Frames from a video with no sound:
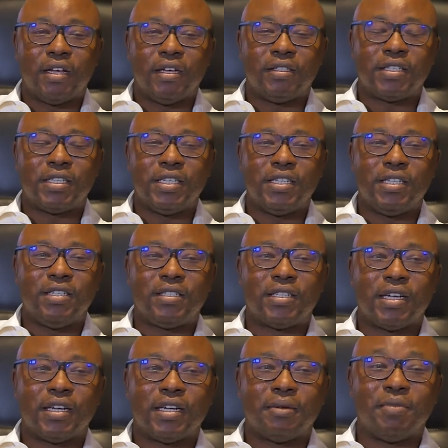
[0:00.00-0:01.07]
It is
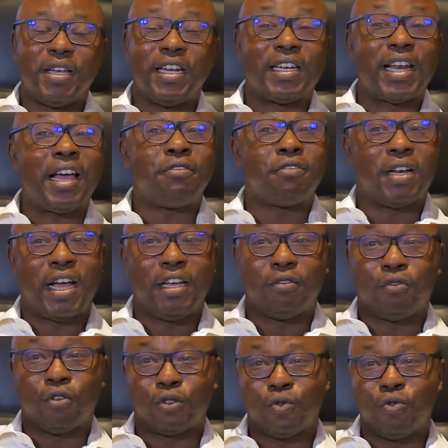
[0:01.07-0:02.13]
a lifeline
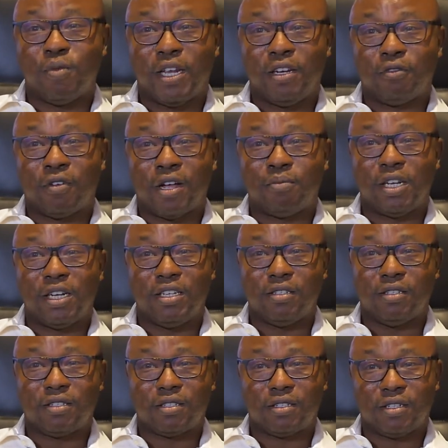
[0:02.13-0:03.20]
for so many
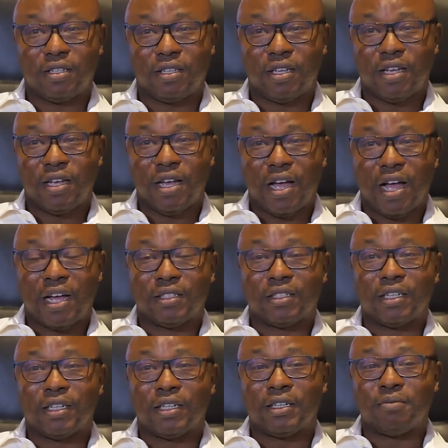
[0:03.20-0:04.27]
families and
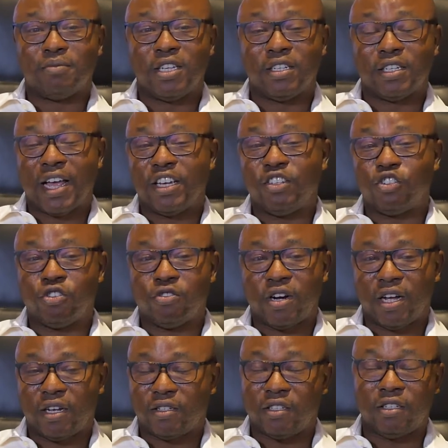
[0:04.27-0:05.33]
in
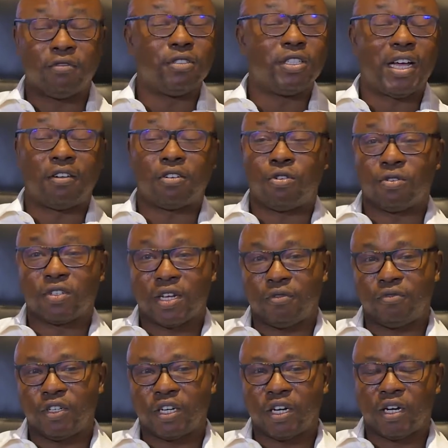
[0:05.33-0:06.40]
Nigeria, even across
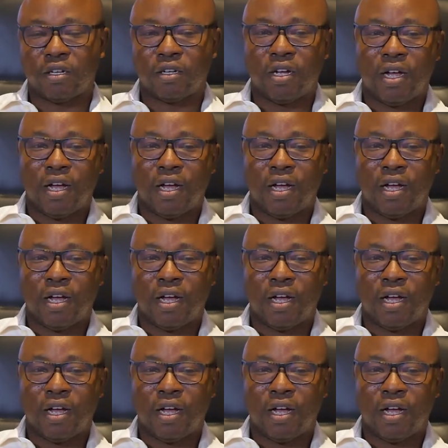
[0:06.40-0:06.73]
Africa.